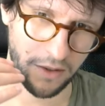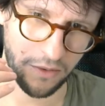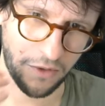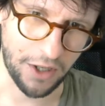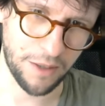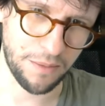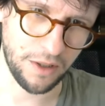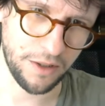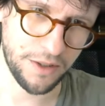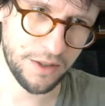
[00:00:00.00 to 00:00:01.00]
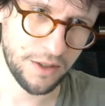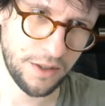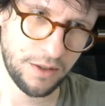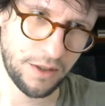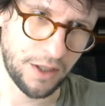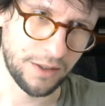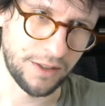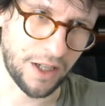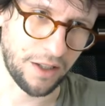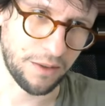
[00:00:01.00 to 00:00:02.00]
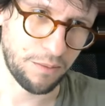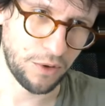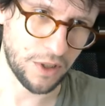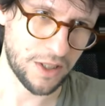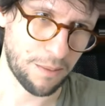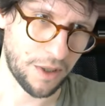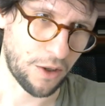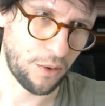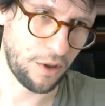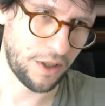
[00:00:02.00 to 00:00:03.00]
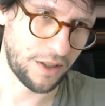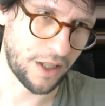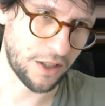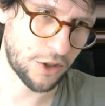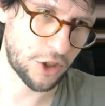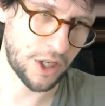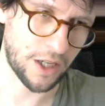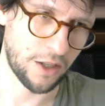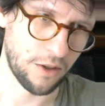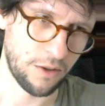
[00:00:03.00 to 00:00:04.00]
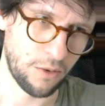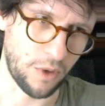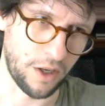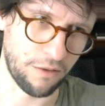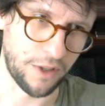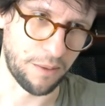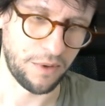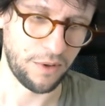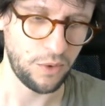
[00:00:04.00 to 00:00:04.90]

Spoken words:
variables and then put a semicolon and then check one of them,